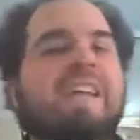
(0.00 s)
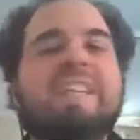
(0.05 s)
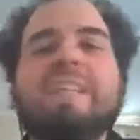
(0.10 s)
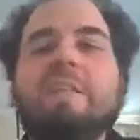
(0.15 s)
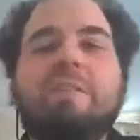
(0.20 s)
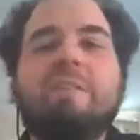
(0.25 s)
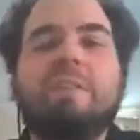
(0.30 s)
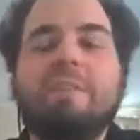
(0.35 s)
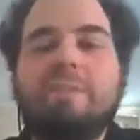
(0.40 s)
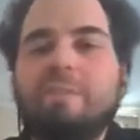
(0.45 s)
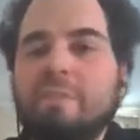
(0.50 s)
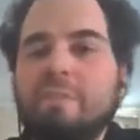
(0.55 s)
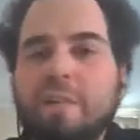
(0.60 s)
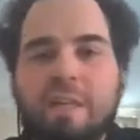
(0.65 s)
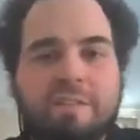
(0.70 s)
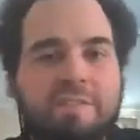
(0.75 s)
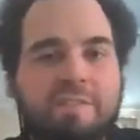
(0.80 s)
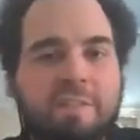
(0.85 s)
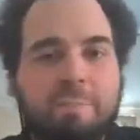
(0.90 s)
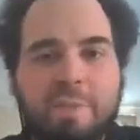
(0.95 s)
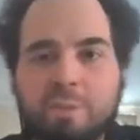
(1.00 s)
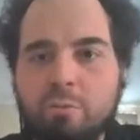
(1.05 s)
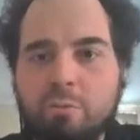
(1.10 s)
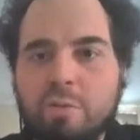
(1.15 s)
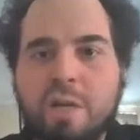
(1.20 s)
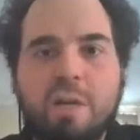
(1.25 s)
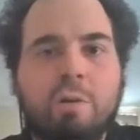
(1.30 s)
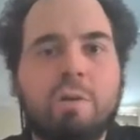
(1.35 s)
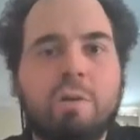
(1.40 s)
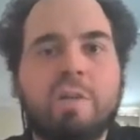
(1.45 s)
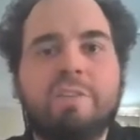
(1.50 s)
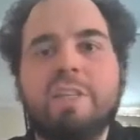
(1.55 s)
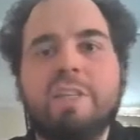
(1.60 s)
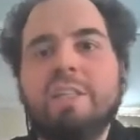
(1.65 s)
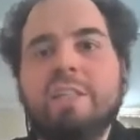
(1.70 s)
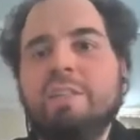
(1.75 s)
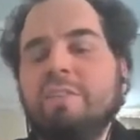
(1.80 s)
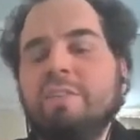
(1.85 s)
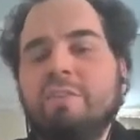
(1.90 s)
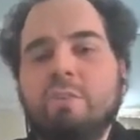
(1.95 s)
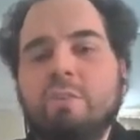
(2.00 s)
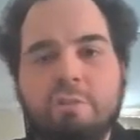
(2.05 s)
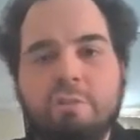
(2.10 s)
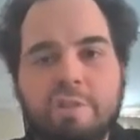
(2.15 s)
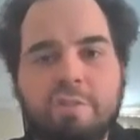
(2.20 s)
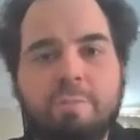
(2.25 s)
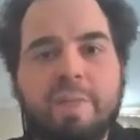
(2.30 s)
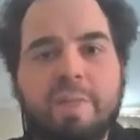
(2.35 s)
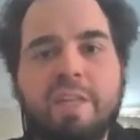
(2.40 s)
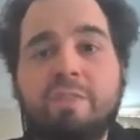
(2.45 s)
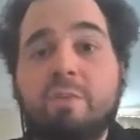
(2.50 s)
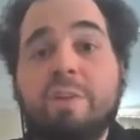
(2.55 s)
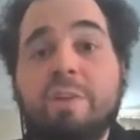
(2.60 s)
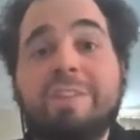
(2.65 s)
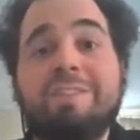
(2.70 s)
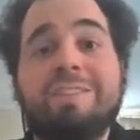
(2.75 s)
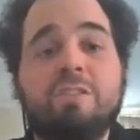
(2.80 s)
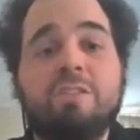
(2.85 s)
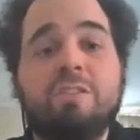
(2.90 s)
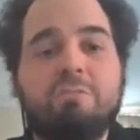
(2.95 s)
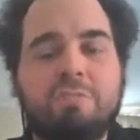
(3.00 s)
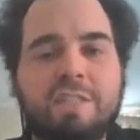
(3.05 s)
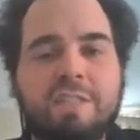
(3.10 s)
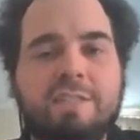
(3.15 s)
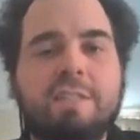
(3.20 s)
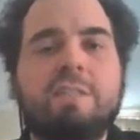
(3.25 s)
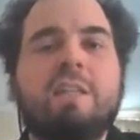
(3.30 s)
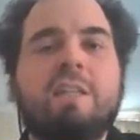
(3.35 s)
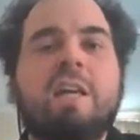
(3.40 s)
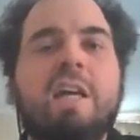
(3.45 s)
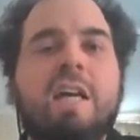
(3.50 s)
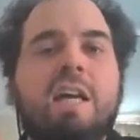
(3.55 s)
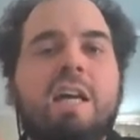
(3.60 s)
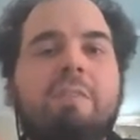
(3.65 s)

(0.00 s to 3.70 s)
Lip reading: I need this CPU hours, I need this storage space for this and these reasons,